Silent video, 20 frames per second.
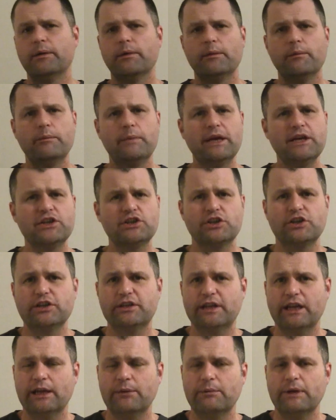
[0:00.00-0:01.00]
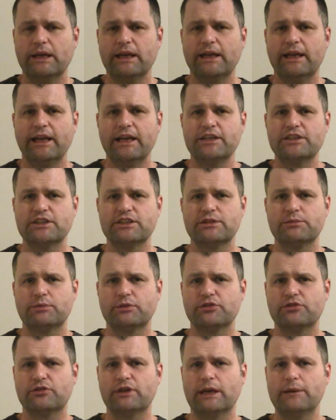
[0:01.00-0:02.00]
Make sure you take medications
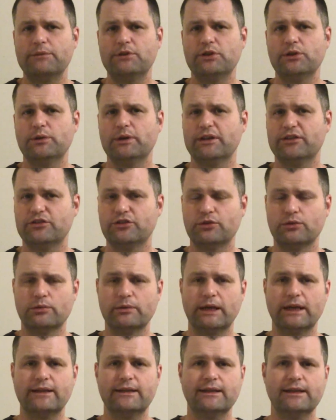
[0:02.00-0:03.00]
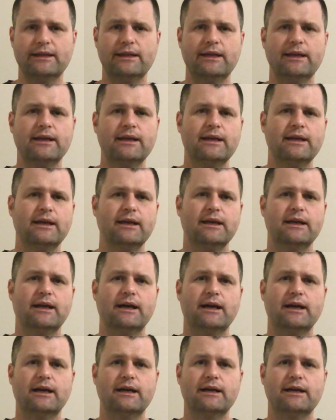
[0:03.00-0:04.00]
prescribed to you as directed.
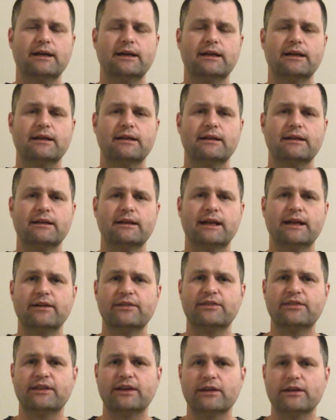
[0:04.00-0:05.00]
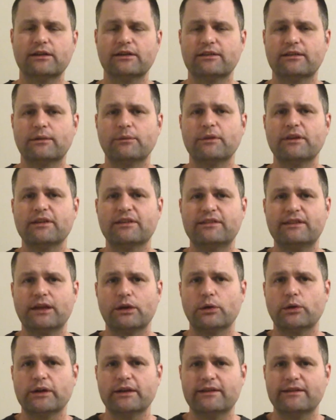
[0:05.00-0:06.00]
Some of the
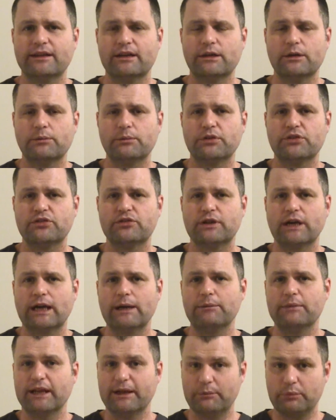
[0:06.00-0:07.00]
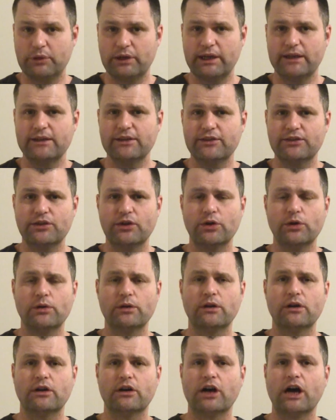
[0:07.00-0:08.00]
steroids that are prescribed, like
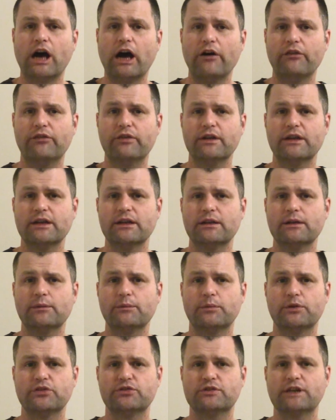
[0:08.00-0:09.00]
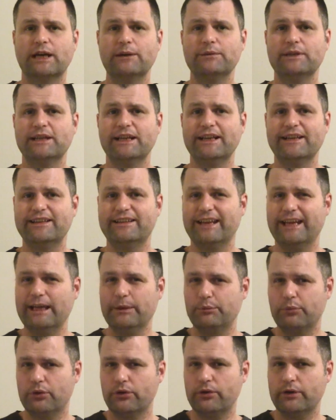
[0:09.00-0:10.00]
prednisone, are often prescribed in a
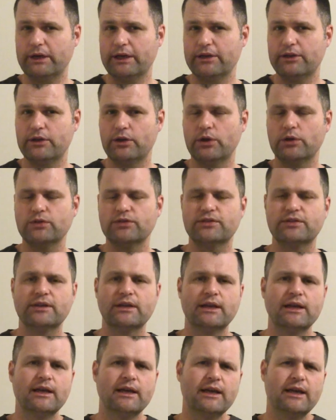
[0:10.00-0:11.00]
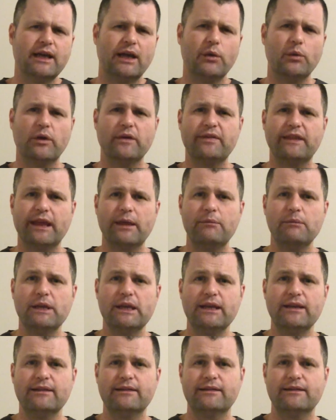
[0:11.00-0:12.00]
tapering dose. And what that
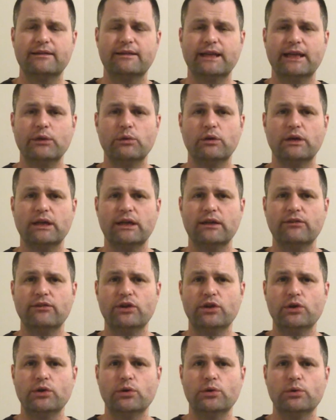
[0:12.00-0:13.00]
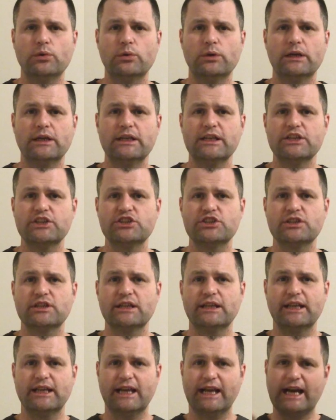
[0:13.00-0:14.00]
means is they will give you
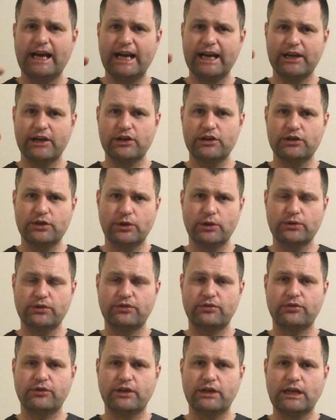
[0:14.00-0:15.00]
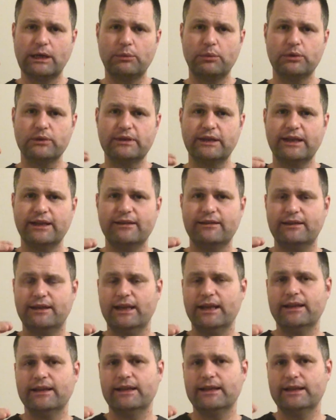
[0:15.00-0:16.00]
initially a higher dose for a couple of days,
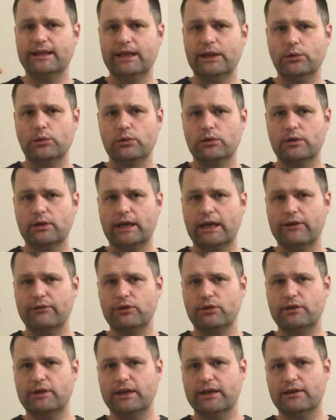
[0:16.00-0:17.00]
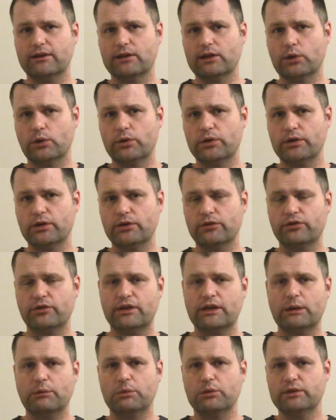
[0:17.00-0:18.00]
and then they will have you take a lower dose for
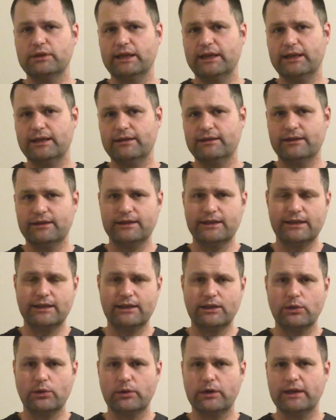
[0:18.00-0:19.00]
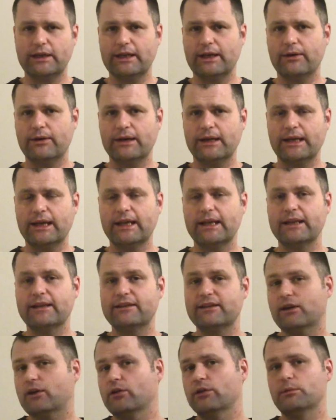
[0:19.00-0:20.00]
a couple of days and then lower it down again
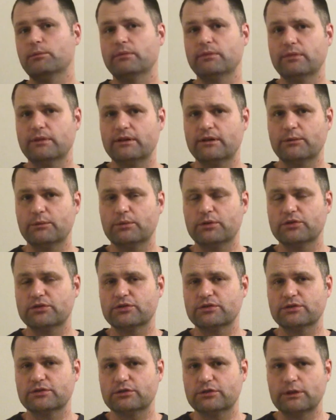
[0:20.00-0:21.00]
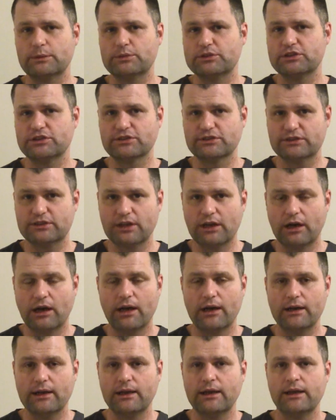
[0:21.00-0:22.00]
until the prescription's
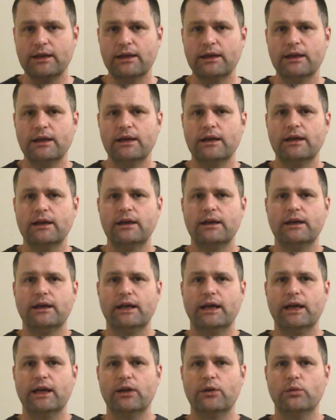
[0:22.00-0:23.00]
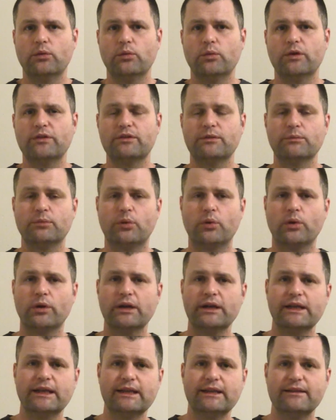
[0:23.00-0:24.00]
gone. And what's
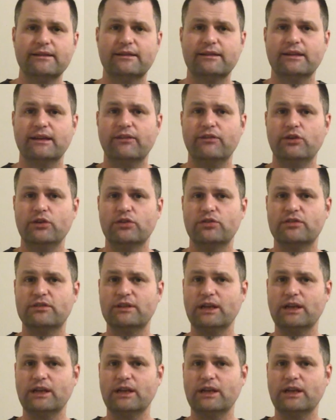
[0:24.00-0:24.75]
important is if you